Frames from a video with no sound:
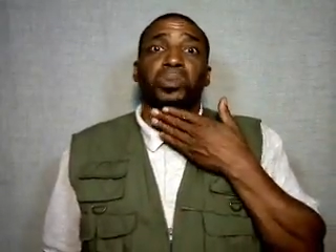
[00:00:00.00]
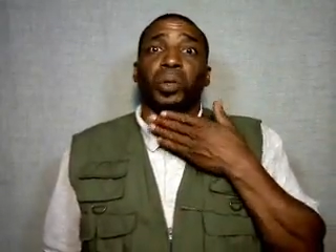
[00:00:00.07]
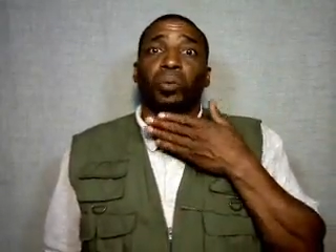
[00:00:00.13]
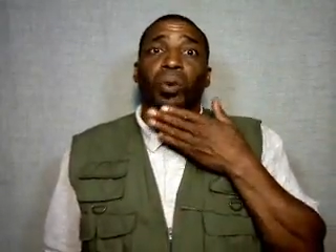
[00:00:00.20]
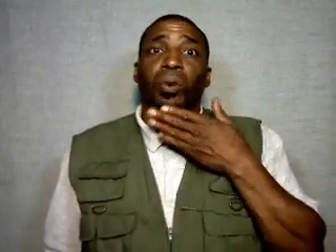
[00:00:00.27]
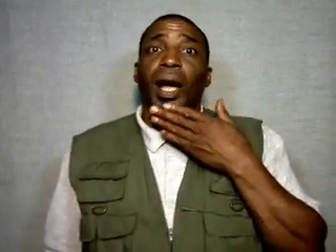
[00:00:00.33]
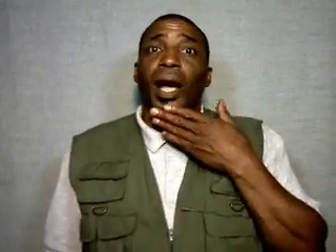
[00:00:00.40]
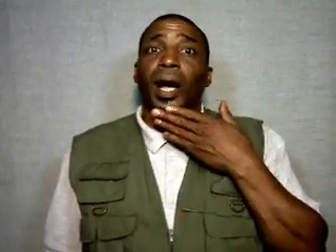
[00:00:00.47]

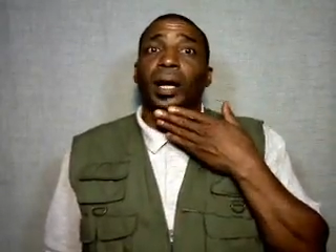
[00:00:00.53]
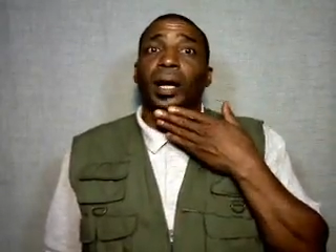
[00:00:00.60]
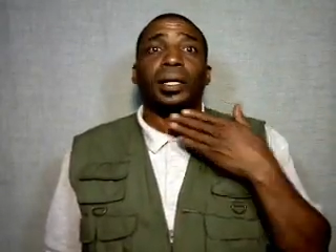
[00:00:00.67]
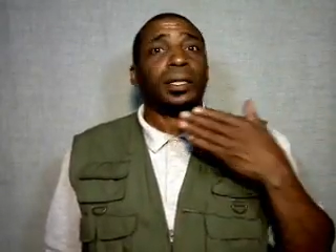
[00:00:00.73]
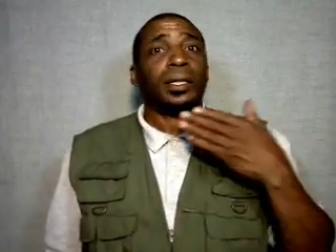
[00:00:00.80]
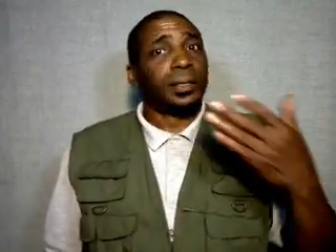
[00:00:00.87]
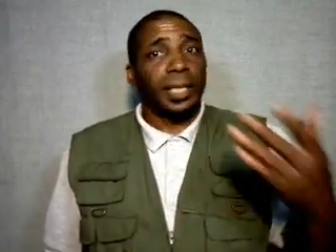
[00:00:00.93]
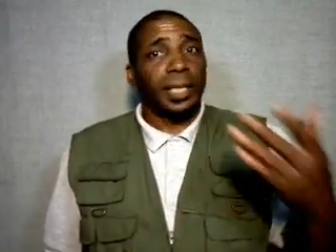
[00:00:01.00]
Wow.
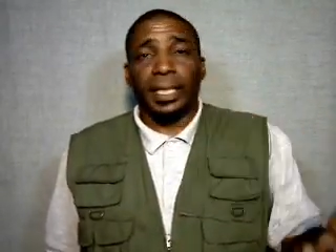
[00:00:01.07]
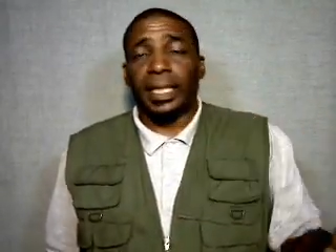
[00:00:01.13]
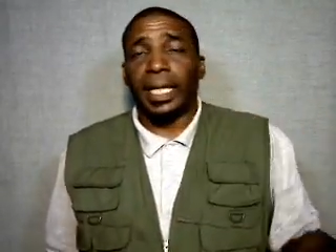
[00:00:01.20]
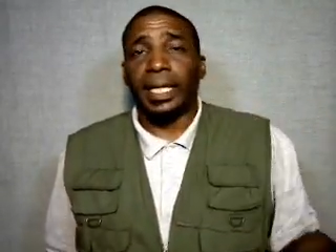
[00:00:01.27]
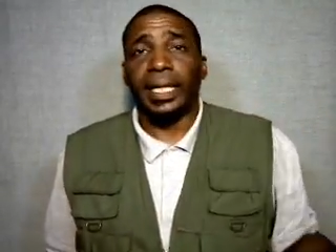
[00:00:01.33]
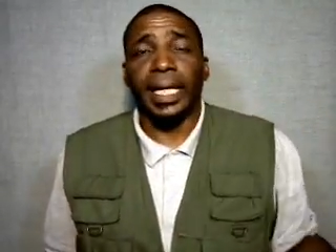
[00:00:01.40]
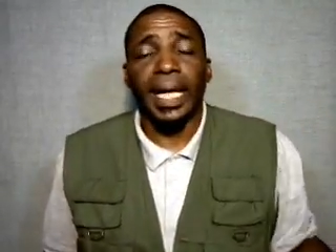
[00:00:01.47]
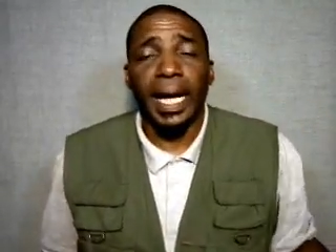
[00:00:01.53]
Then
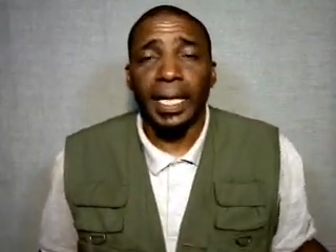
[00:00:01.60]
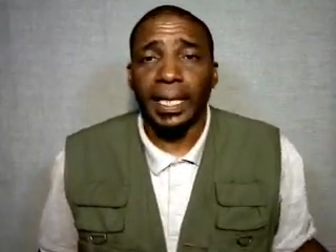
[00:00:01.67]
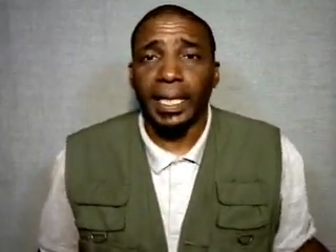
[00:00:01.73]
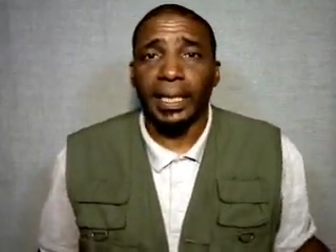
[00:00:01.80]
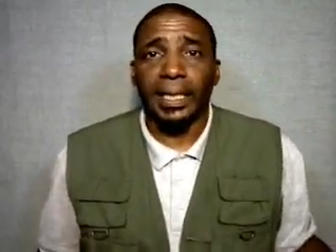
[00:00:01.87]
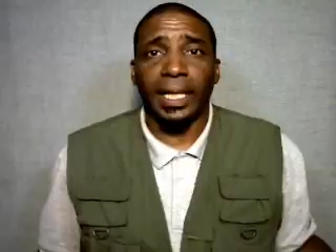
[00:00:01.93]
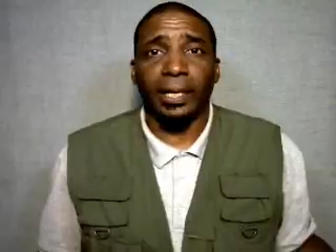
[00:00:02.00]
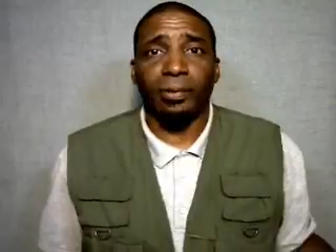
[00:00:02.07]
again, they got to
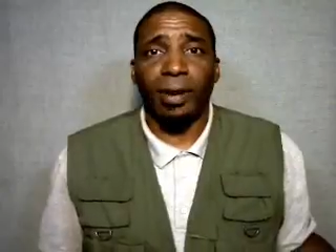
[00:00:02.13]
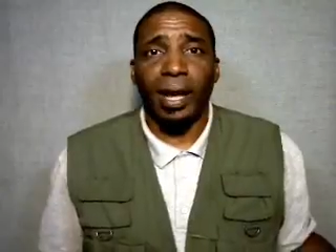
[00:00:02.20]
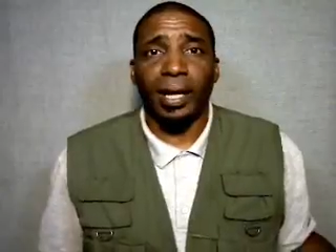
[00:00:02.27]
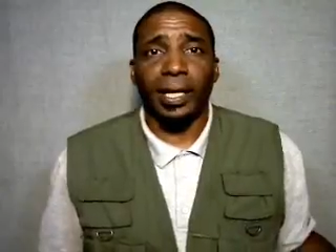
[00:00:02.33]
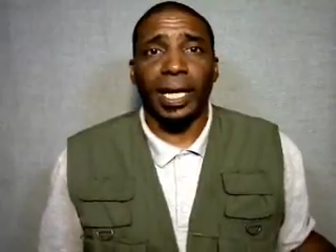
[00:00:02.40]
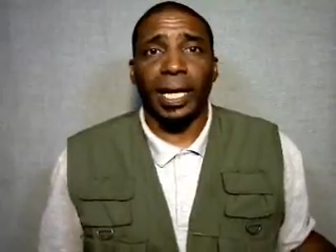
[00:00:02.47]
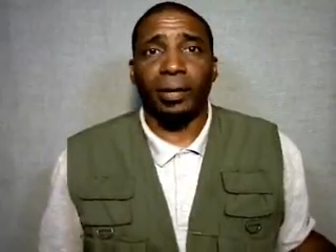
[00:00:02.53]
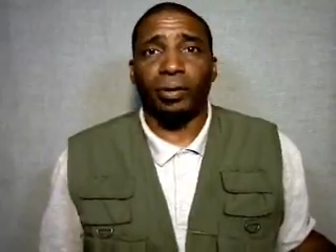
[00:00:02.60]
get their
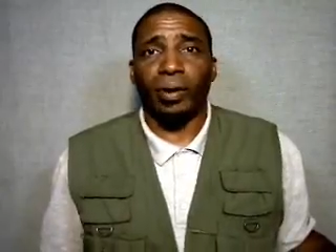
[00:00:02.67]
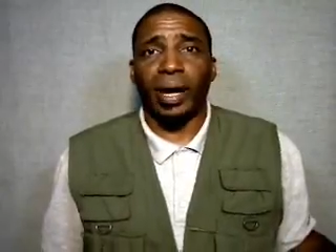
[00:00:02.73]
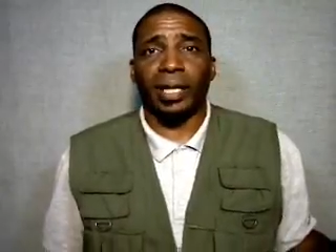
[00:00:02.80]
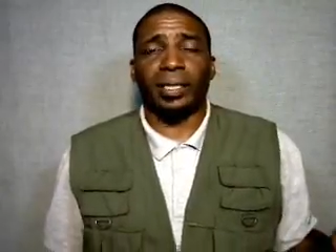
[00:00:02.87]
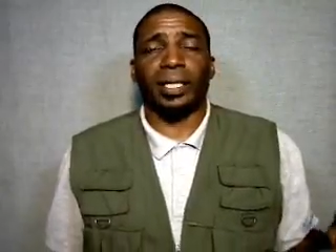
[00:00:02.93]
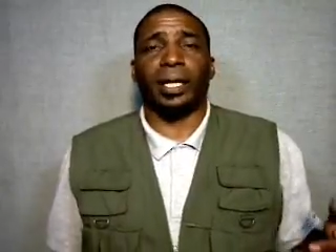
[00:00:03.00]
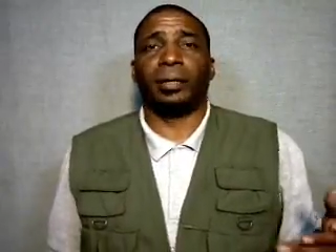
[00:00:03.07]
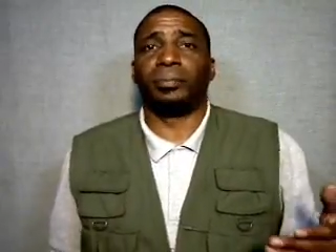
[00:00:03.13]
ground game
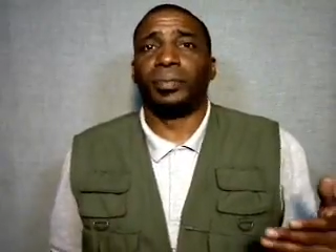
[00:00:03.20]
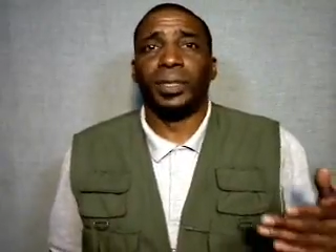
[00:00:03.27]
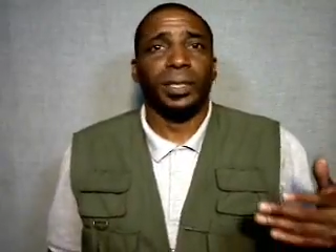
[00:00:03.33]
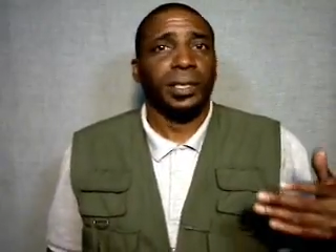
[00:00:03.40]
cranked up.